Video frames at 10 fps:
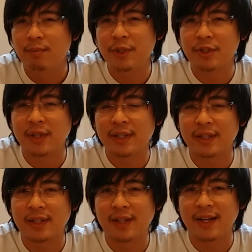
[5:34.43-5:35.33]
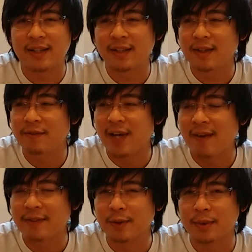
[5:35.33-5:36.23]
be sure to click like. If you
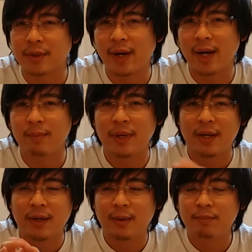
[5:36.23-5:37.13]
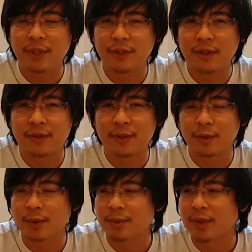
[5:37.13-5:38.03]
haven't subscribed, be sure
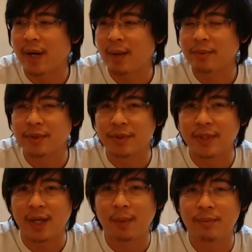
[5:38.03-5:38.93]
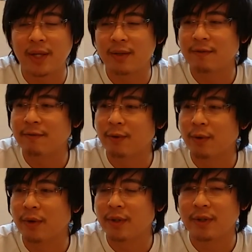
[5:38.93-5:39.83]
to subscribe to stay updated
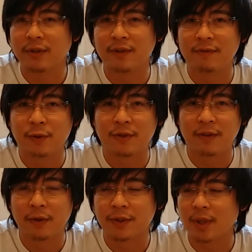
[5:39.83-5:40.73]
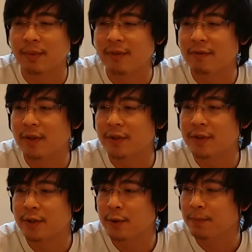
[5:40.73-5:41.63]
for, you know, the future videos coming up very
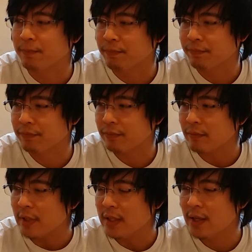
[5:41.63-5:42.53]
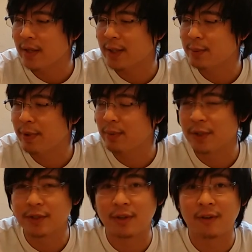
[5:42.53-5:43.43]
soon. And that's pretty
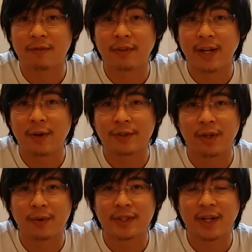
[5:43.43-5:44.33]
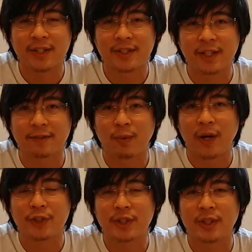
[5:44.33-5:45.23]
much all for now. As always, guys, thanks for
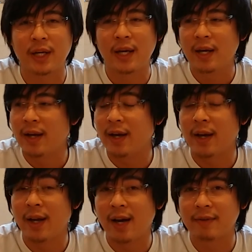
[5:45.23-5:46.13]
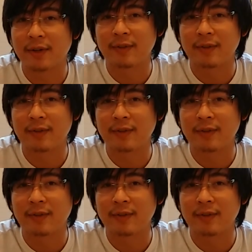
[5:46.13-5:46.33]
watching and have a